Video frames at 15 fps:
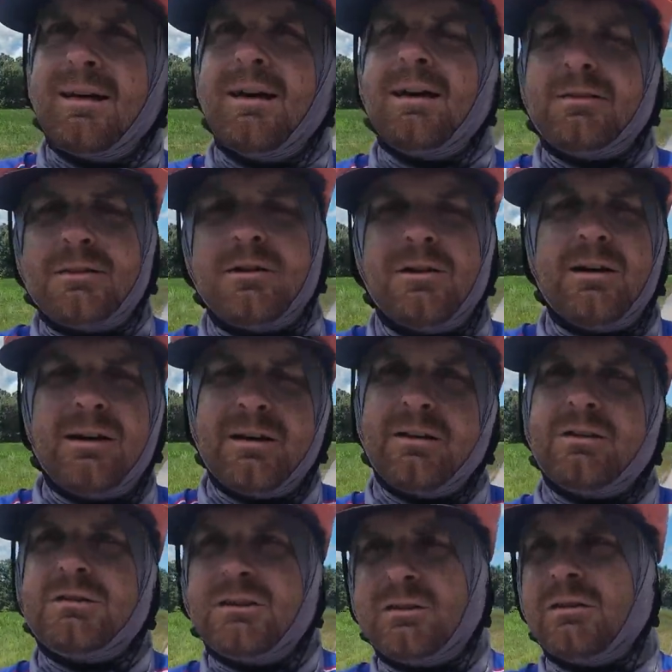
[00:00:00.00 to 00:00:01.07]
That's all right,
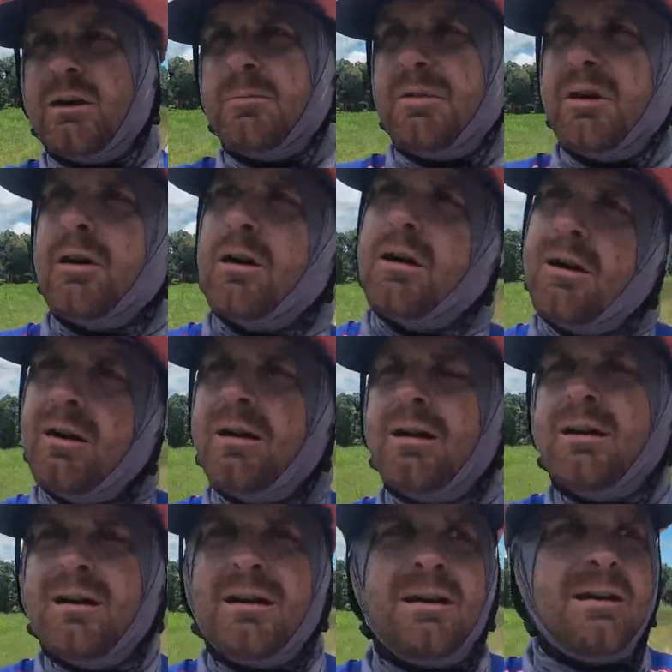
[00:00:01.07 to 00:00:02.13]
it's just up here.
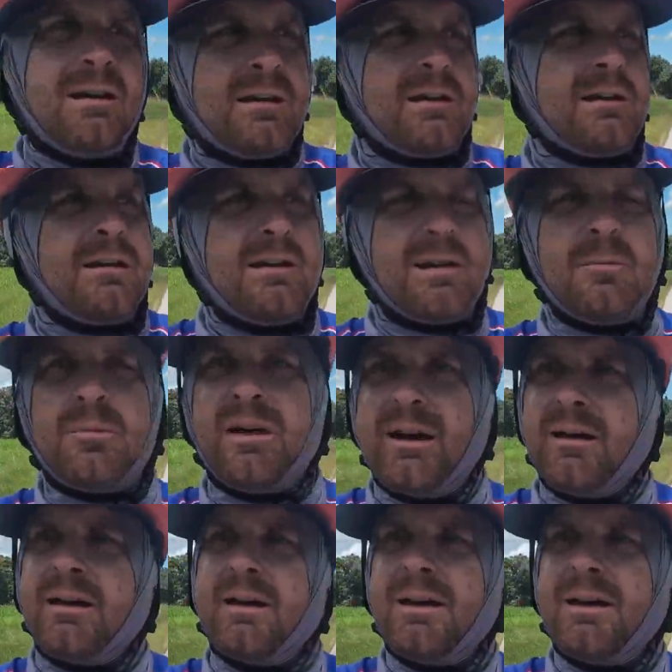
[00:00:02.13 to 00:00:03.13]
Not bad.